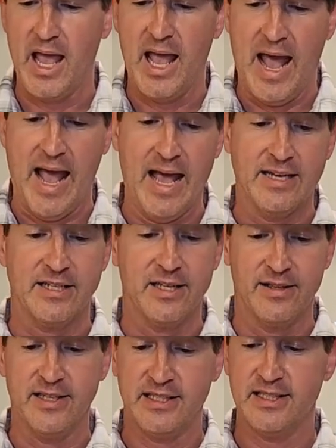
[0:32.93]
And
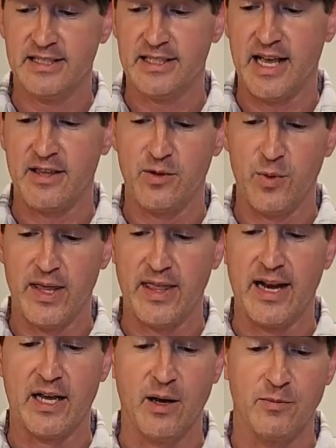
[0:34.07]
this is exactly the way that
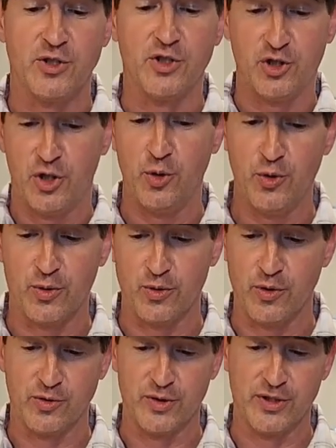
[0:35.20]
it comes to the
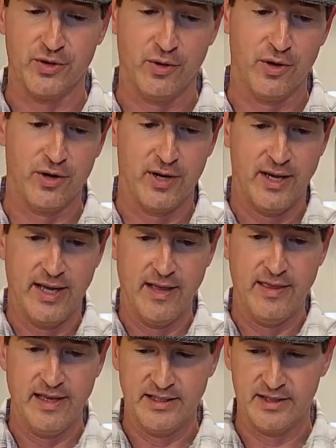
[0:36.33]
grocery store in
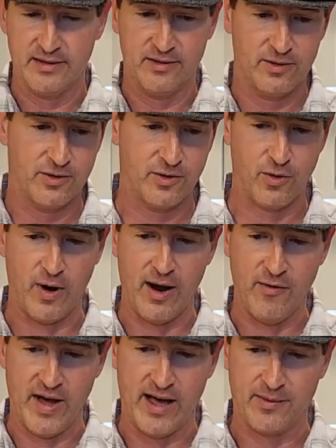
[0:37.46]
this
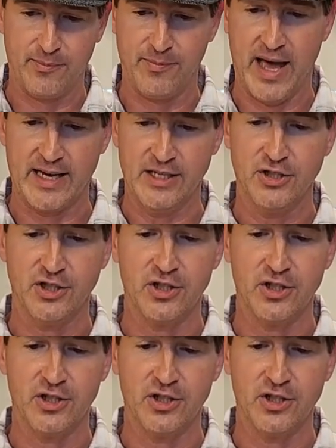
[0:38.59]
cryovac package.